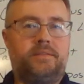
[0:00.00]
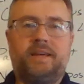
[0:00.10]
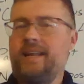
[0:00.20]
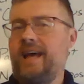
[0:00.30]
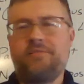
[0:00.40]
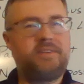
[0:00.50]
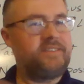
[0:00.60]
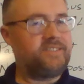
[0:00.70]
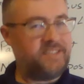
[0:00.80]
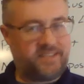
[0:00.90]
that have
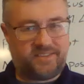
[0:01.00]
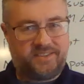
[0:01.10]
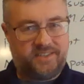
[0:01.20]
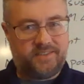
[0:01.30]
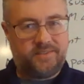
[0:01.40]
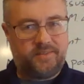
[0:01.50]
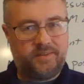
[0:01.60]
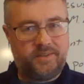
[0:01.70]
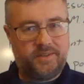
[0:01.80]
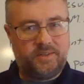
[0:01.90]
existed
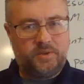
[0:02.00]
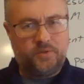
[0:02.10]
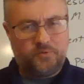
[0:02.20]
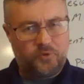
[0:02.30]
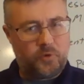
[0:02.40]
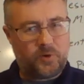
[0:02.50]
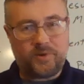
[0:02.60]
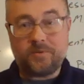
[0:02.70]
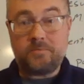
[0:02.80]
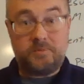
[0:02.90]

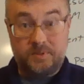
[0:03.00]
for